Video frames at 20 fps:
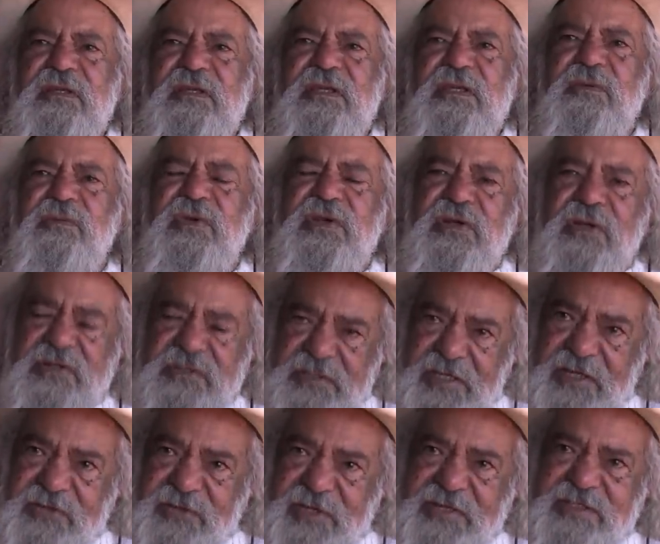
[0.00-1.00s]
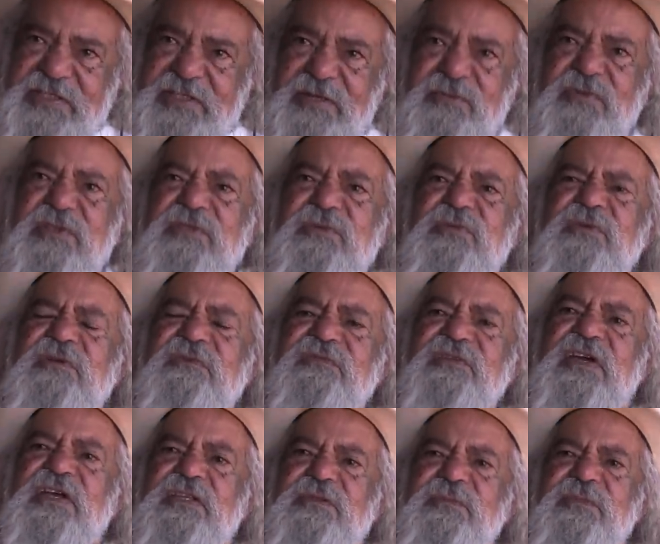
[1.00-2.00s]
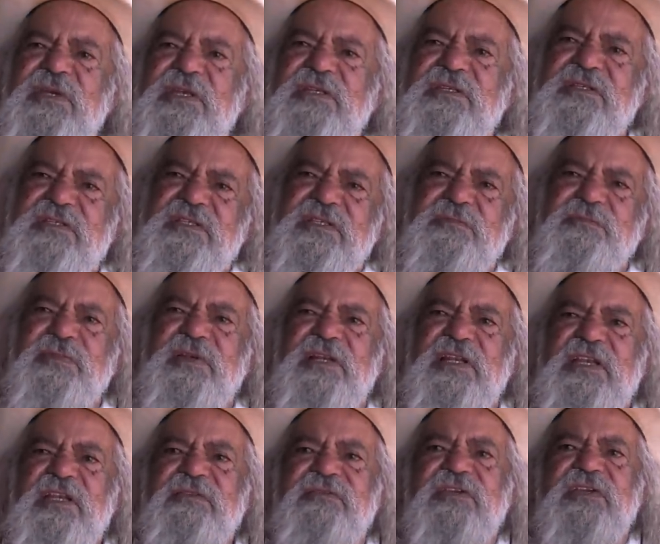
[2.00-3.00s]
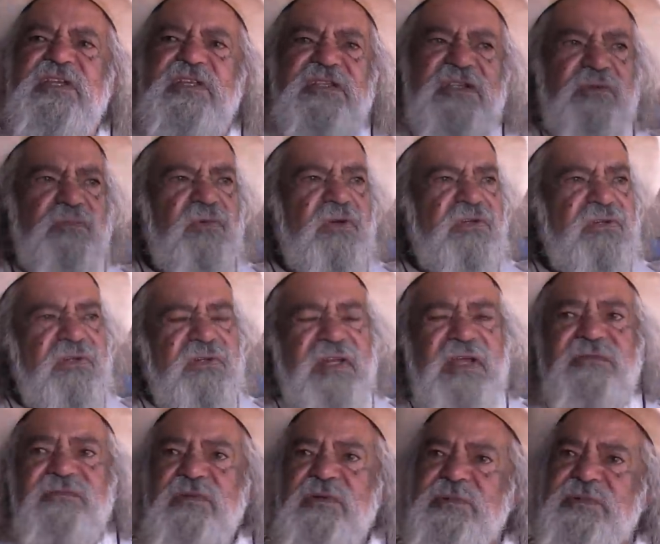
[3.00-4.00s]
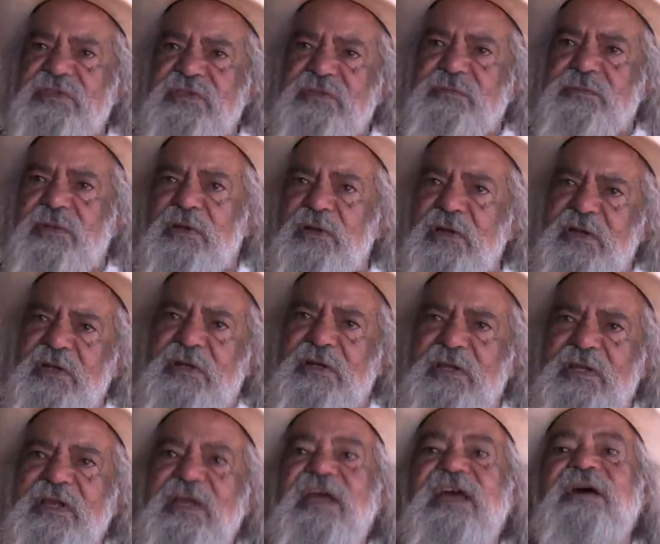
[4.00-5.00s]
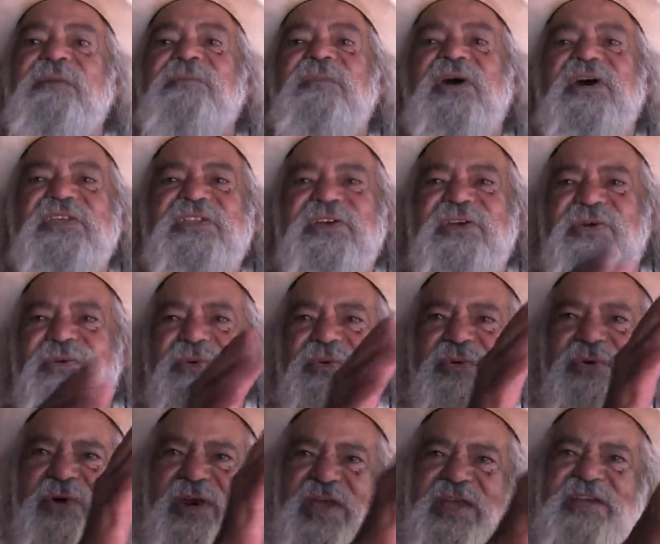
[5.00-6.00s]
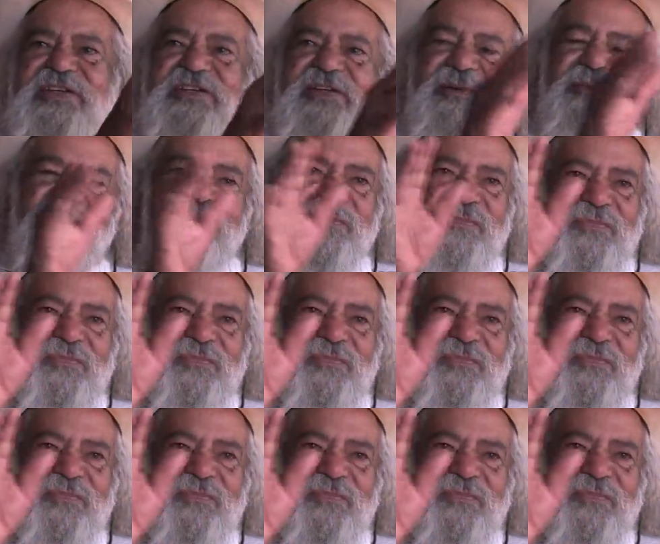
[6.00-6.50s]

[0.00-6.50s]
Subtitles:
When I start to understand what the word faith means, it's just believing in that what you'll have will be supplied by the greater